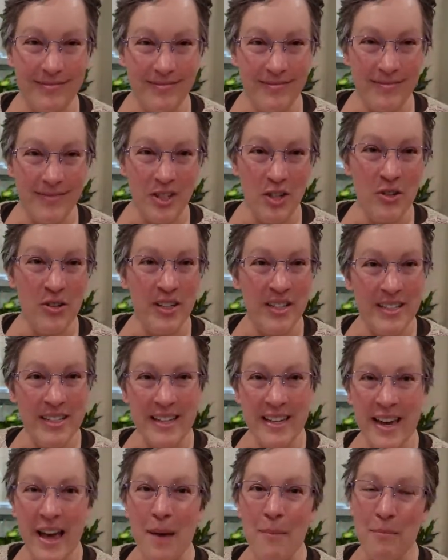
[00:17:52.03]
you can
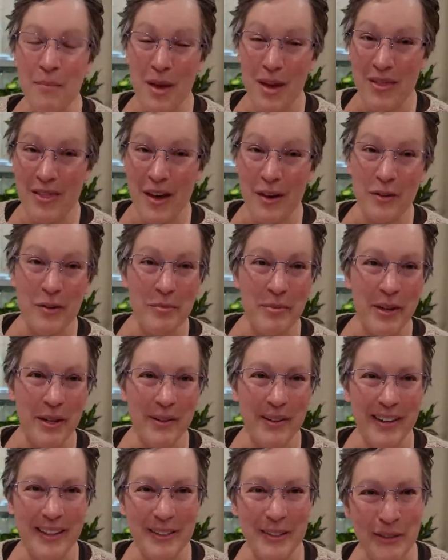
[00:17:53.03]
DM me, that would be
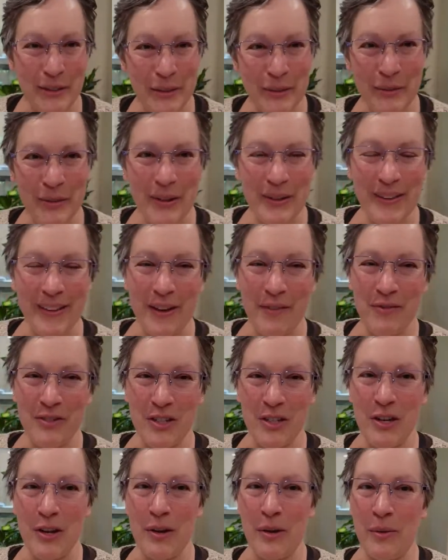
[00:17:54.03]
great too. I'd love
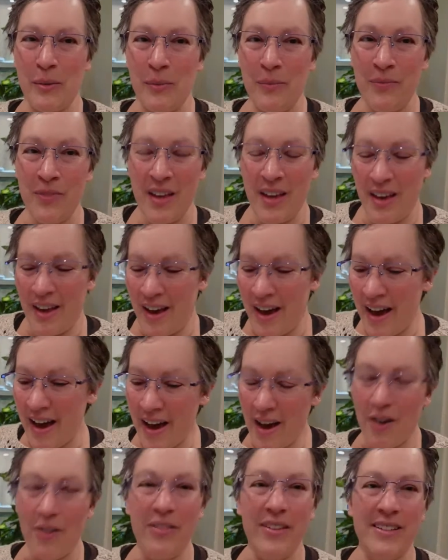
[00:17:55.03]
to know
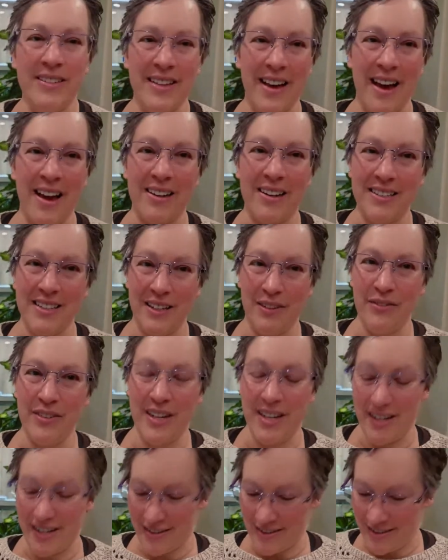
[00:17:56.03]
how this
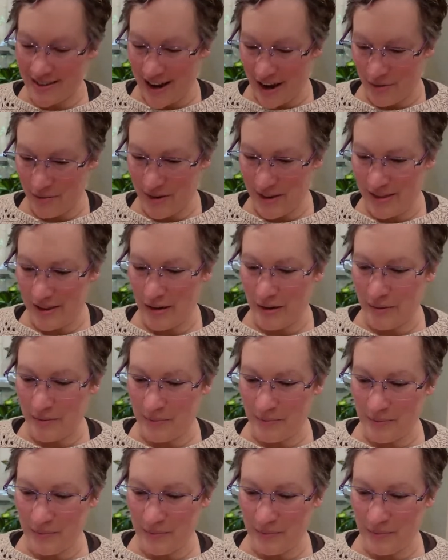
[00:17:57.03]
activity sat with you.